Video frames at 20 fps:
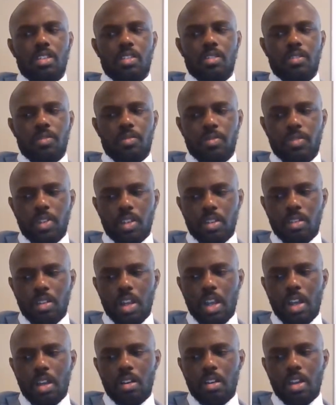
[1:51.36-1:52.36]
figure
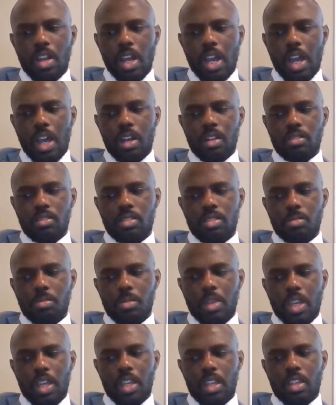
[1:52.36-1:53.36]
out how to
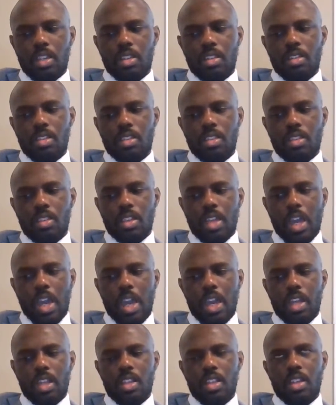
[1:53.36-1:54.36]
make
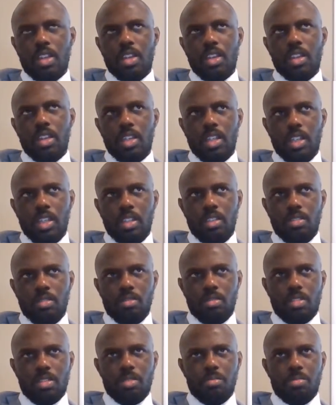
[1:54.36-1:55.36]
that
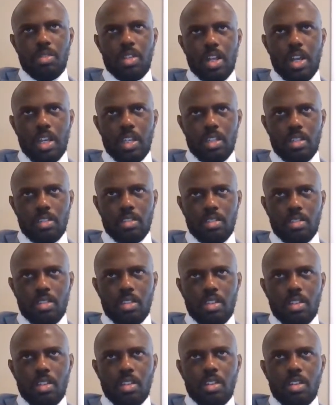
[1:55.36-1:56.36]
EU compliant.
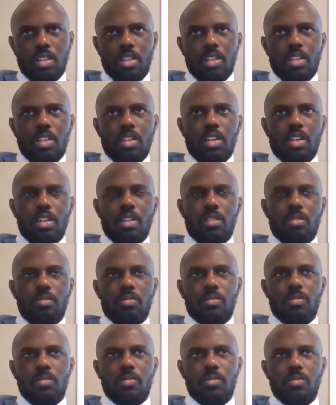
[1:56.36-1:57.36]

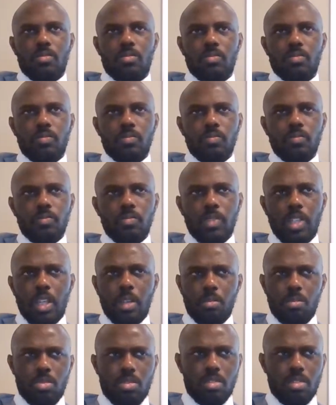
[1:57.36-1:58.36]
Um,
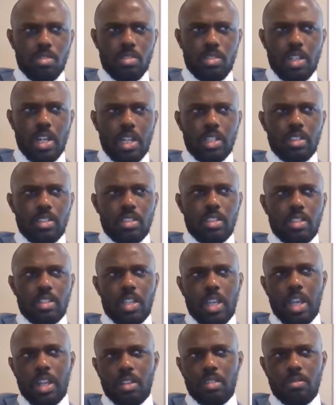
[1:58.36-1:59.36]
and Boris Johnson has
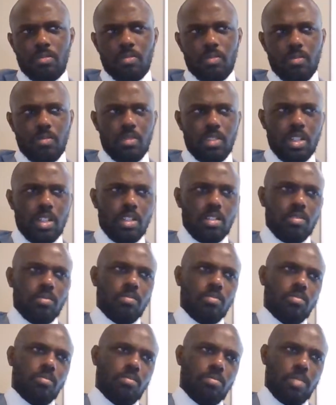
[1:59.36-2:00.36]
kind of
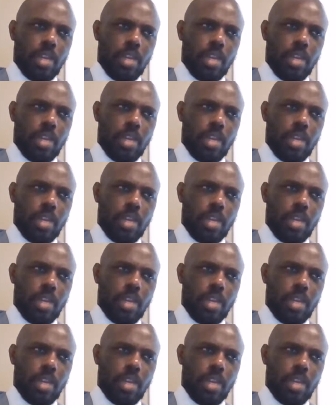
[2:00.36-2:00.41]
done